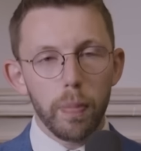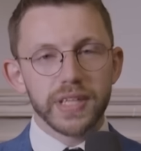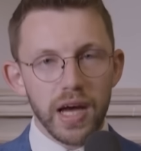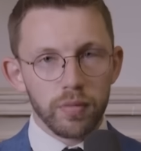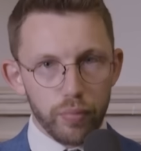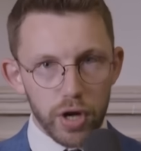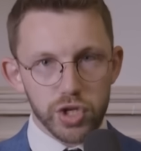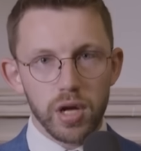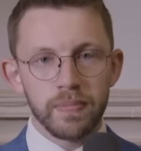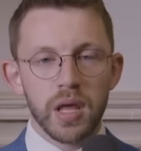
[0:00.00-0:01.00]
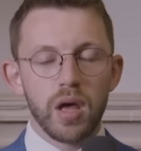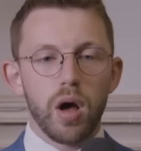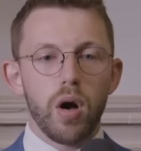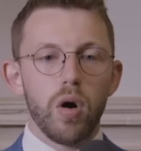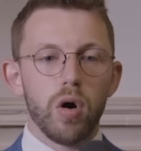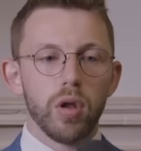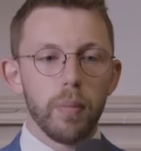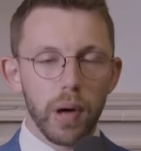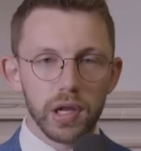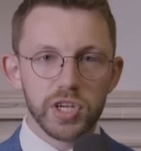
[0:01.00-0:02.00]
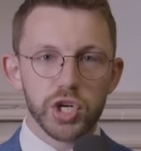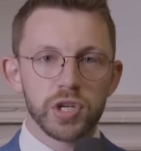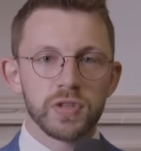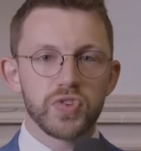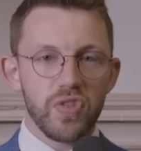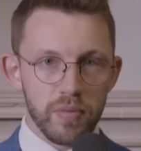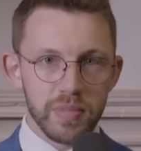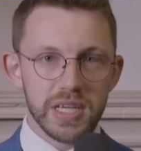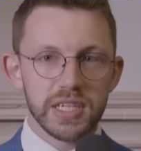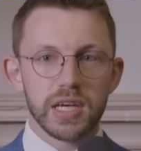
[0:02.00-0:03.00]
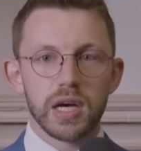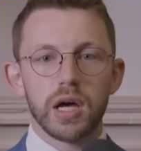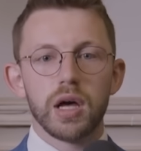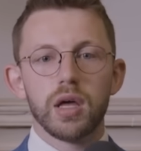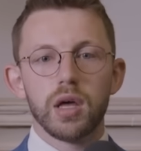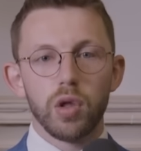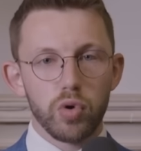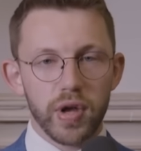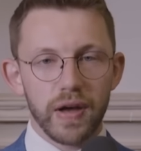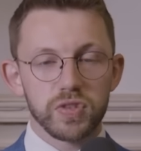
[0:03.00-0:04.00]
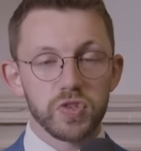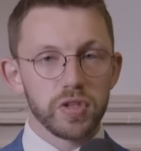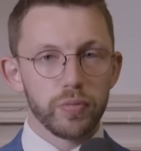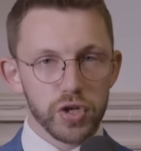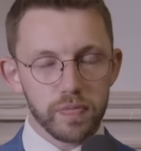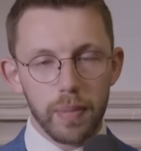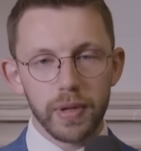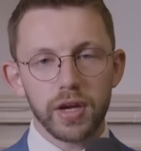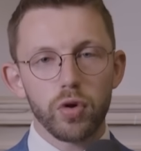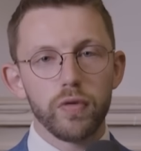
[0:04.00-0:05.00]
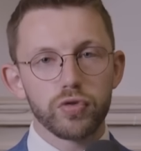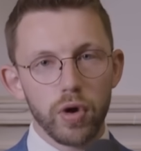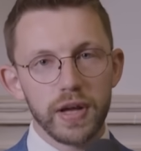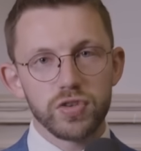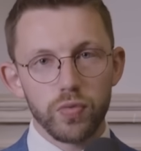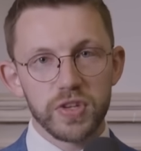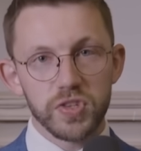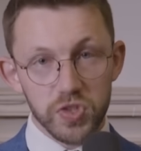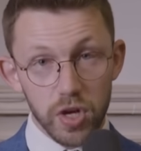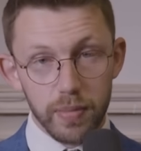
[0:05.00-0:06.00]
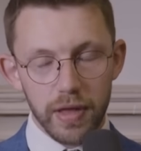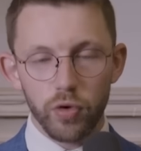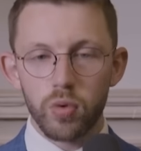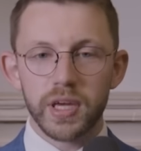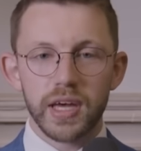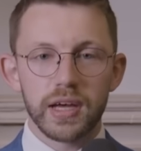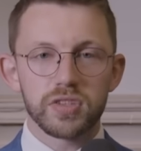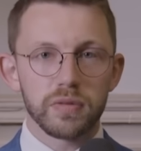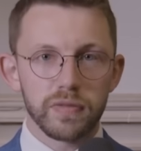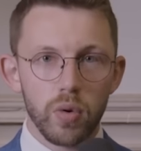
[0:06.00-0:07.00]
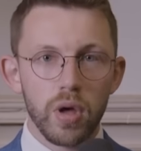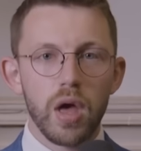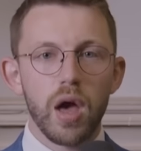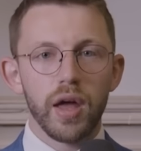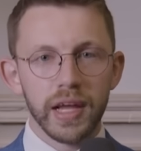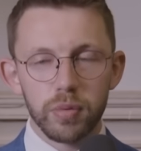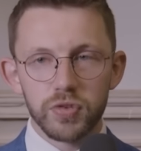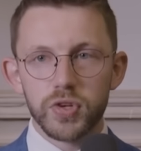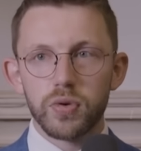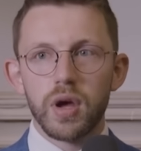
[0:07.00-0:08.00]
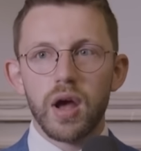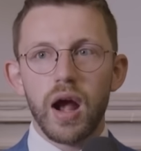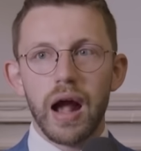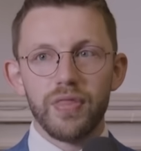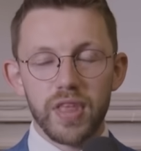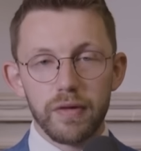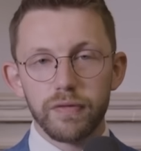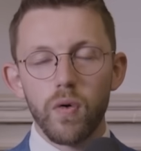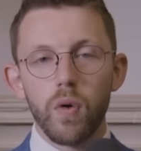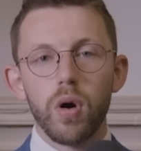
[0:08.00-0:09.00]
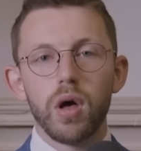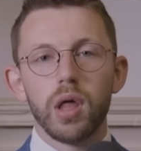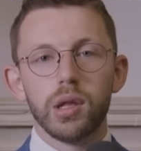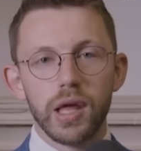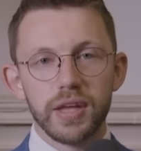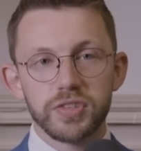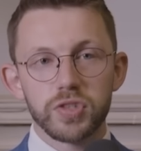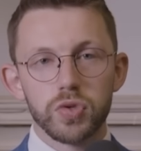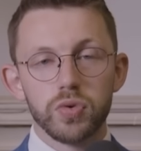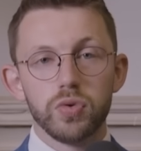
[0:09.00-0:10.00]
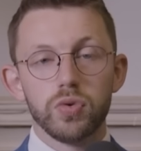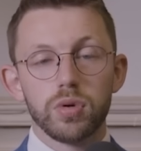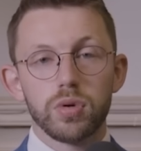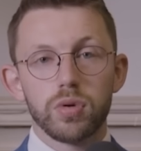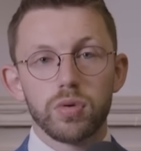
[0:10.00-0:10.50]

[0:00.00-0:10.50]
top-down pressure on politicians, the media, local councillors and the British public who have tried to raise concern about the grooming gangs and have felt unable to, and therefore led to